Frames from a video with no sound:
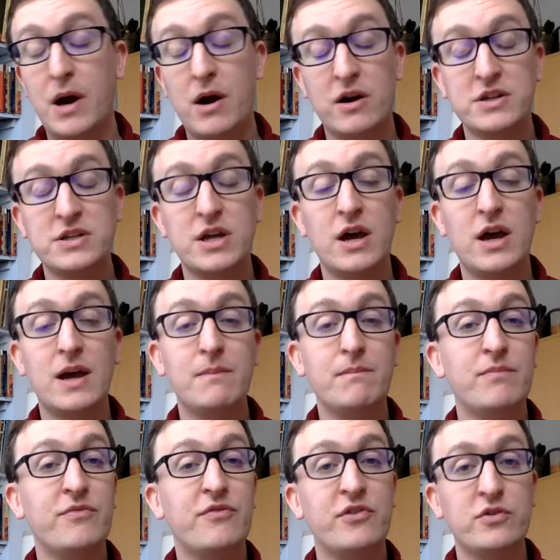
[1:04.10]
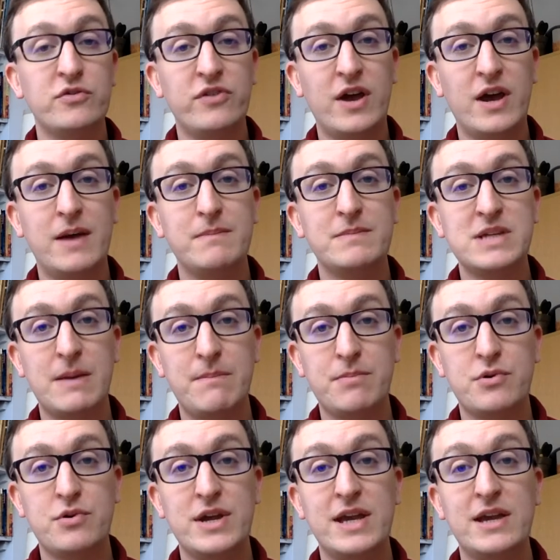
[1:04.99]
part-time, full-time,
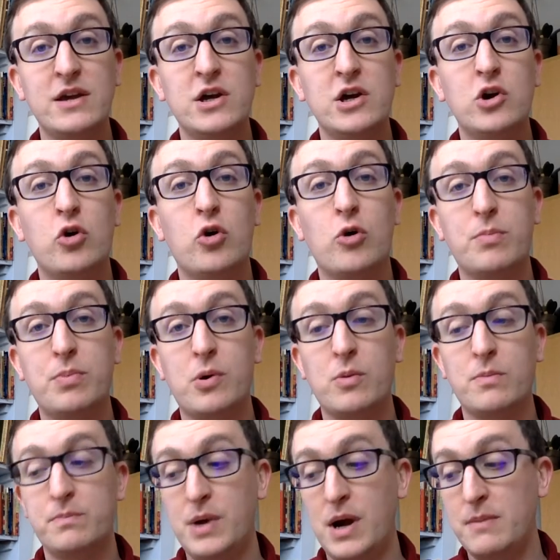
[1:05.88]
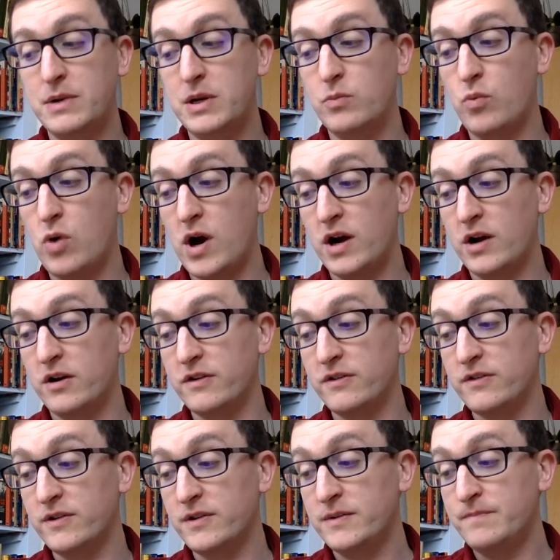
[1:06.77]
temporary or permanent
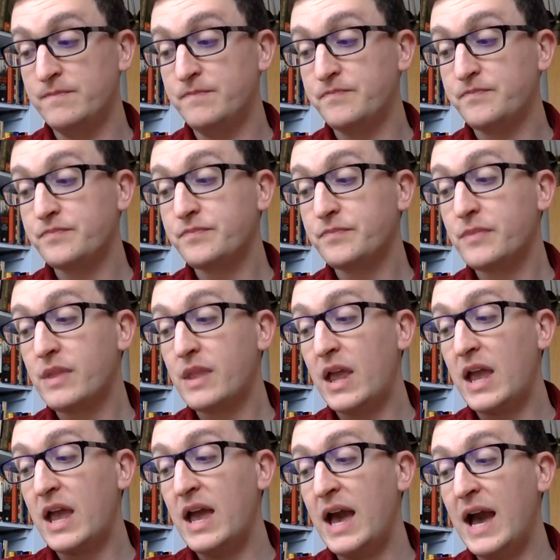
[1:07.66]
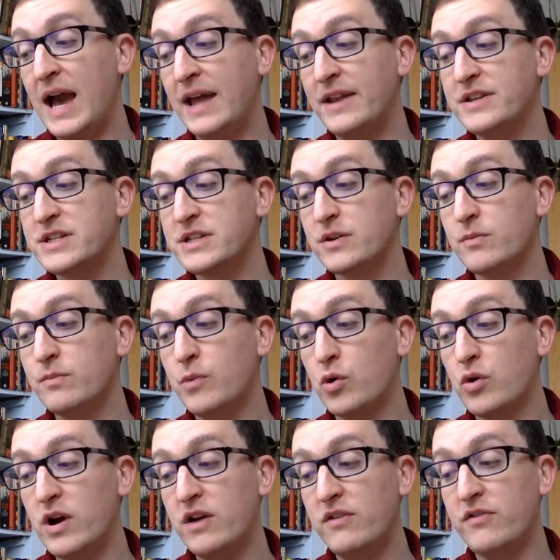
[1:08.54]
workers. And
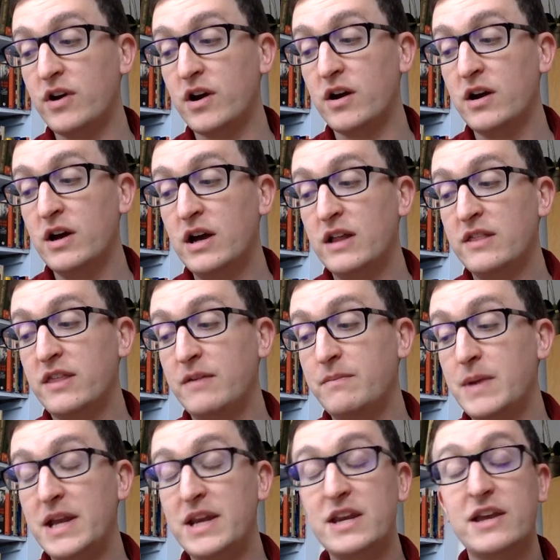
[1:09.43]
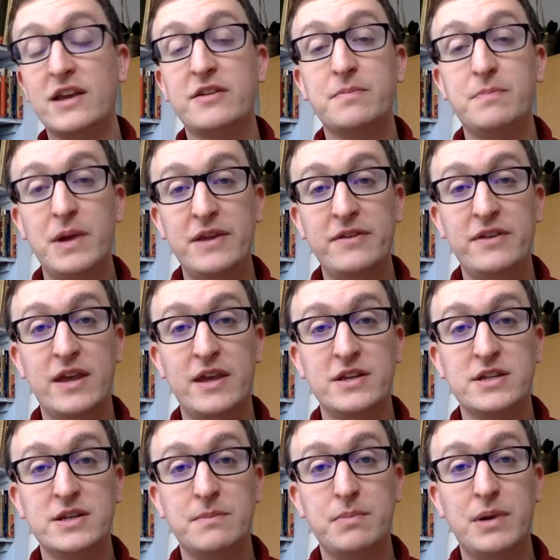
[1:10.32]
moreover, they've made an
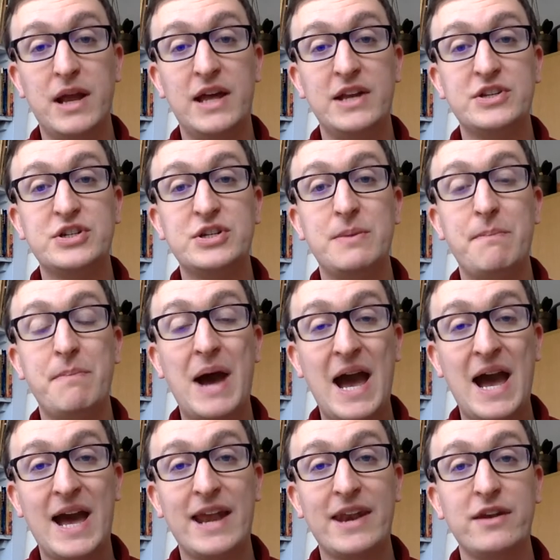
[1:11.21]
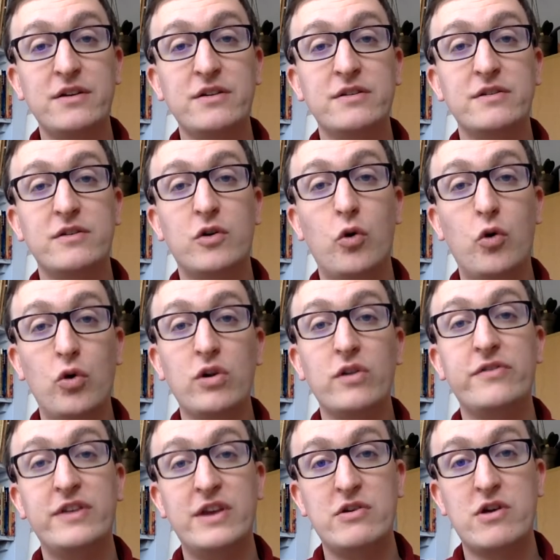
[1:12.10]
explicit pledge to ban
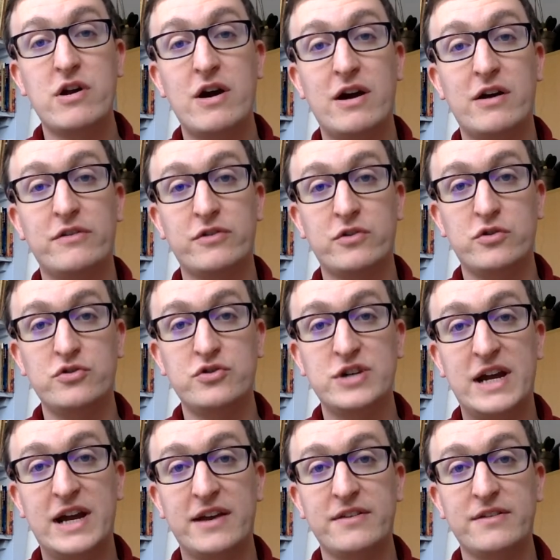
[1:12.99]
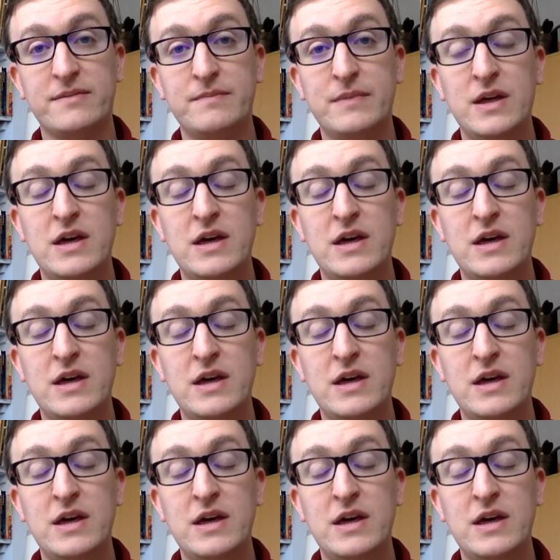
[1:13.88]
all 0 hours contracts.